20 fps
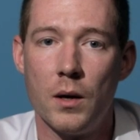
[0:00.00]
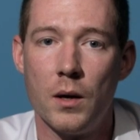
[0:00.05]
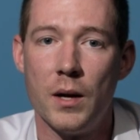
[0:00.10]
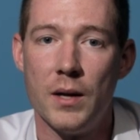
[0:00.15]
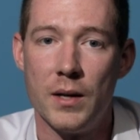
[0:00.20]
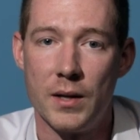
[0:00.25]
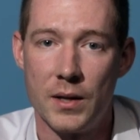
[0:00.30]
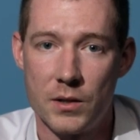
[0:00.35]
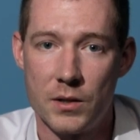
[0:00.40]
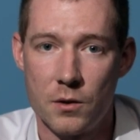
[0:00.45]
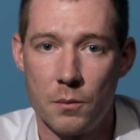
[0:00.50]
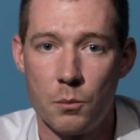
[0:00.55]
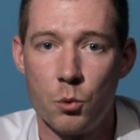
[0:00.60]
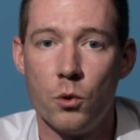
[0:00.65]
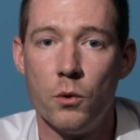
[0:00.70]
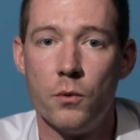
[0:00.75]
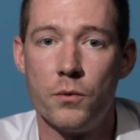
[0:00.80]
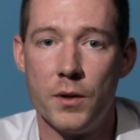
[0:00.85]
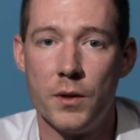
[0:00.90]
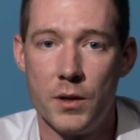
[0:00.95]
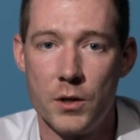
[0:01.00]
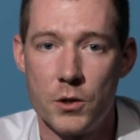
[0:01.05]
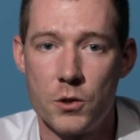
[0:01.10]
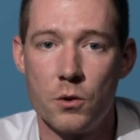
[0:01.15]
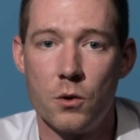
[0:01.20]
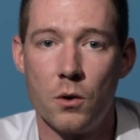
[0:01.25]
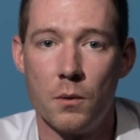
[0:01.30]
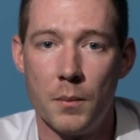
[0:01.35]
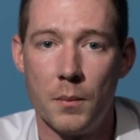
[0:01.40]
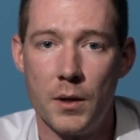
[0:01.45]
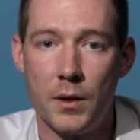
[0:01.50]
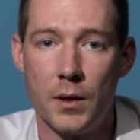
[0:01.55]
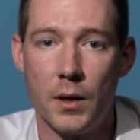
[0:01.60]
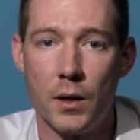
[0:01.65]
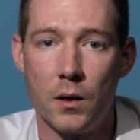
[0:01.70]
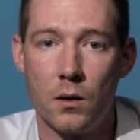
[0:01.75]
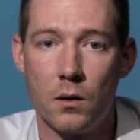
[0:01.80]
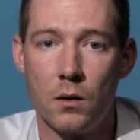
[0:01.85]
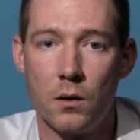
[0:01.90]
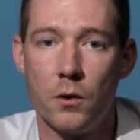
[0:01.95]
and it gets approved and issued on
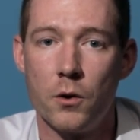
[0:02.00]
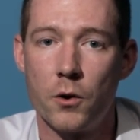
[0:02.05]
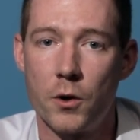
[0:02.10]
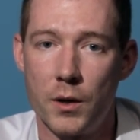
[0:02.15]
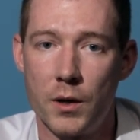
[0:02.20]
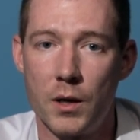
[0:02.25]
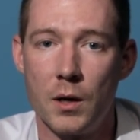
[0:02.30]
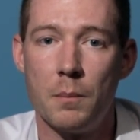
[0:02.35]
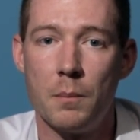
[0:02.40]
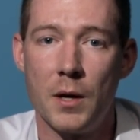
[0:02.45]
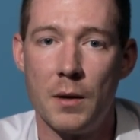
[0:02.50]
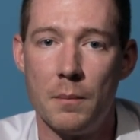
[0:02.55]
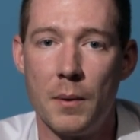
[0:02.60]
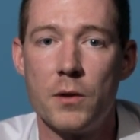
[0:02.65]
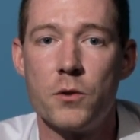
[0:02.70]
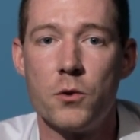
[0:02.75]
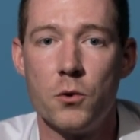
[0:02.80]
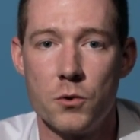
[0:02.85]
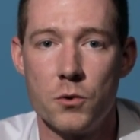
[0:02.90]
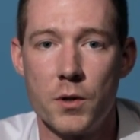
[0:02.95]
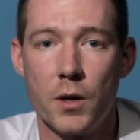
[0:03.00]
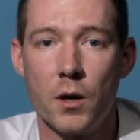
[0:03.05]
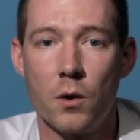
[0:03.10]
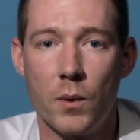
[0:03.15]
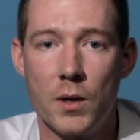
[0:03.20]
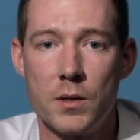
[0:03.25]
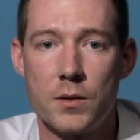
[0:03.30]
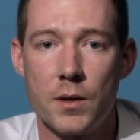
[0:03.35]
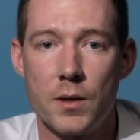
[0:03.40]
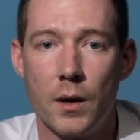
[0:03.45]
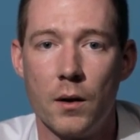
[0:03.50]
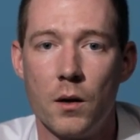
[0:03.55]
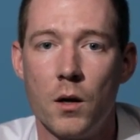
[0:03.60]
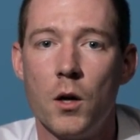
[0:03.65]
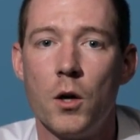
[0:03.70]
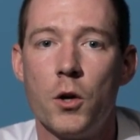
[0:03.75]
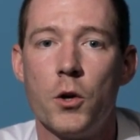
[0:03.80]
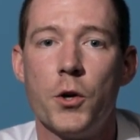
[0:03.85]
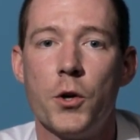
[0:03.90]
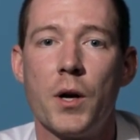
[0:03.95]
Monday, you're going to get paid by Tuesday or Wednesday.
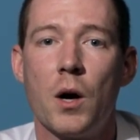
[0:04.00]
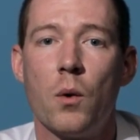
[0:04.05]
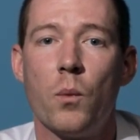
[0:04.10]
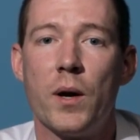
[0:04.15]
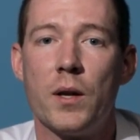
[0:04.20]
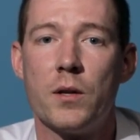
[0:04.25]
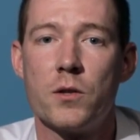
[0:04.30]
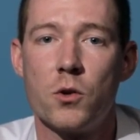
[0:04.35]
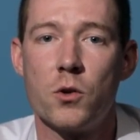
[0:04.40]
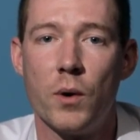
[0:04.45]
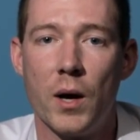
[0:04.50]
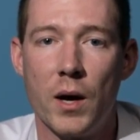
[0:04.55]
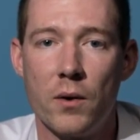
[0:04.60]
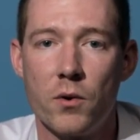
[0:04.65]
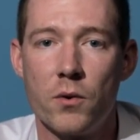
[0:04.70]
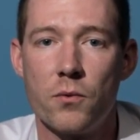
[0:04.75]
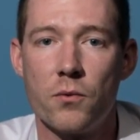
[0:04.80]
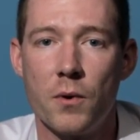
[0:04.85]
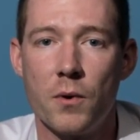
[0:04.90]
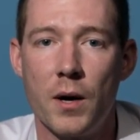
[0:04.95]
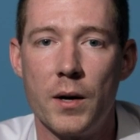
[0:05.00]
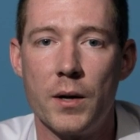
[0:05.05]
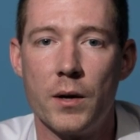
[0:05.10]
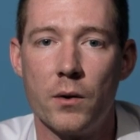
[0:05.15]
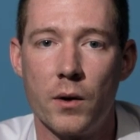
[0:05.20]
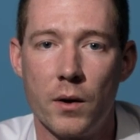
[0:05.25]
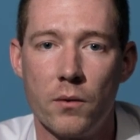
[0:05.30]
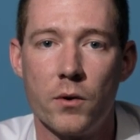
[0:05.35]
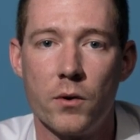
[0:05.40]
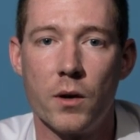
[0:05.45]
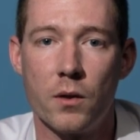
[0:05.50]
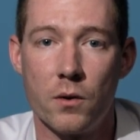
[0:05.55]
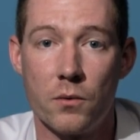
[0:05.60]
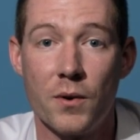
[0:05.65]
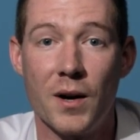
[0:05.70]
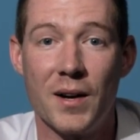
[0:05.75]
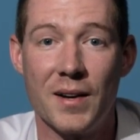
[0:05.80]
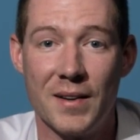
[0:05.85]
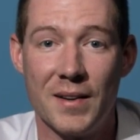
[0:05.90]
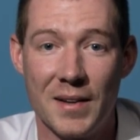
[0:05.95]
You're not waiting until every Friday or every other
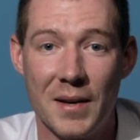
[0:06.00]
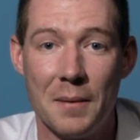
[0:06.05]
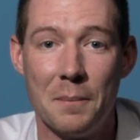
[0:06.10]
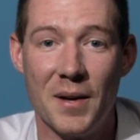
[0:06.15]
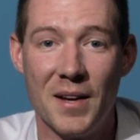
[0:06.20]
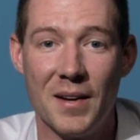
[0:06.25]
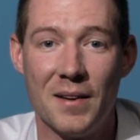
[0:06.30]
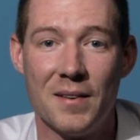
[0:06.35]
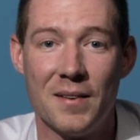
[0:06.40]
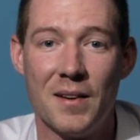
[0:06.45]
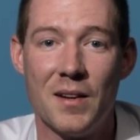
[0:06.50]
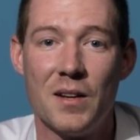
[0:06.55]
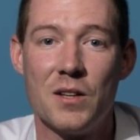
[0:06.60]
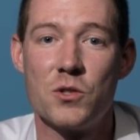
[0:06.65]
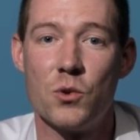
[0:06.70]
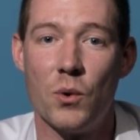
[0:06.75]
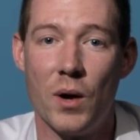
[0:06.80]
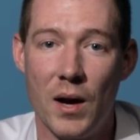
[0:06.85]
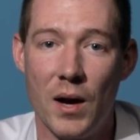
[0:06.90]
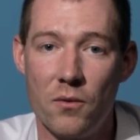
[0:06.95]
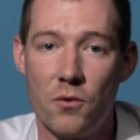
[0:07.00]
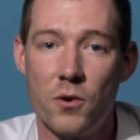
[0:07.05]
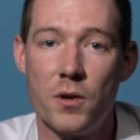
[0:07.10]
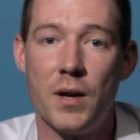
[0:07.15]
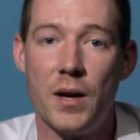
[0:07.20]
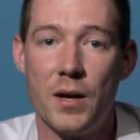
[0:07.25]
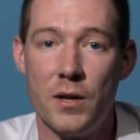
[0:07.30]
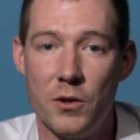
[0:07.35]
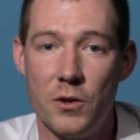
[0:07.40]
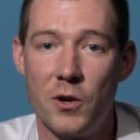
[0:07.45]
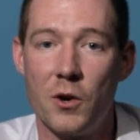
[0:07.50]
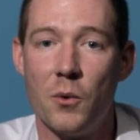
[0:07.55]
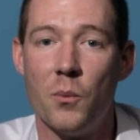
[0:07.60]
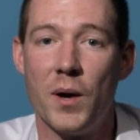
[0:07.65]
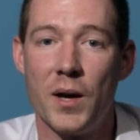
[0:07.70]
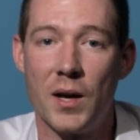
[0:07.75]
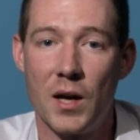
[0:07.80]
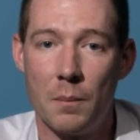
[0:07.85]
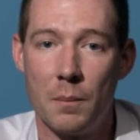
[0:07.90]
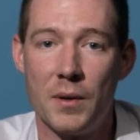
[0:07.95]
Friday to get paid. So every day you can
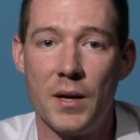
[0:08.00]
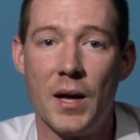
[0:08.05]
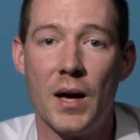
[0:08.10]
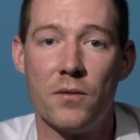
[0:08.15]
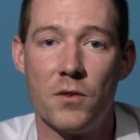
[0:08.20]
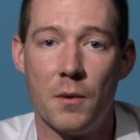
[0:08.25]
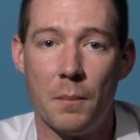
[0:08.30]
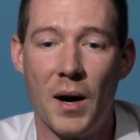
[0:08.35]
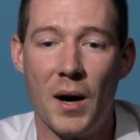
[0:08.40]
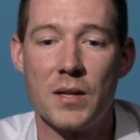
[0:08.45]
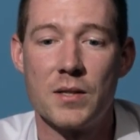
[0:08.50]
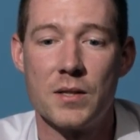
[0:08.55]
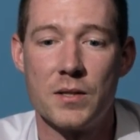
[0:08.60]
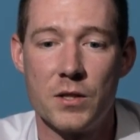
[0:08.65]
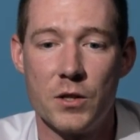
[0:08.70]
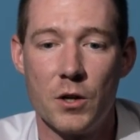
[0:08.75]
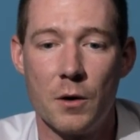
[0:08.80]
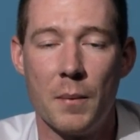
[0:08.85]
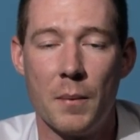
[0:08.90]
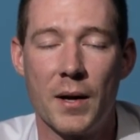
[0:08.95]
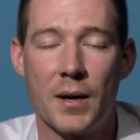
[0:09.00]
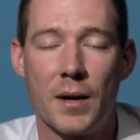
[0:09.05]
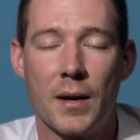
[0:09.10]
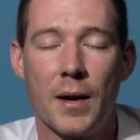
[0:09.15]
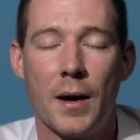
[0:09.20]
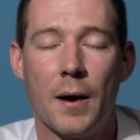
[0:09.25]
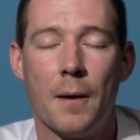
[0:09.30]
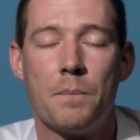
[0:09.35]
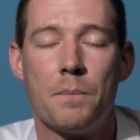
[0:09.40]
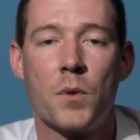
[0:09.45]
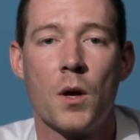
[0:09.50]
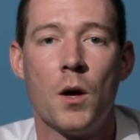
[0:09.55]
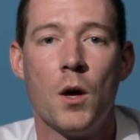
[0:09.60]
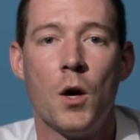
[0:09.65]
wake up and have deposits in your bank account.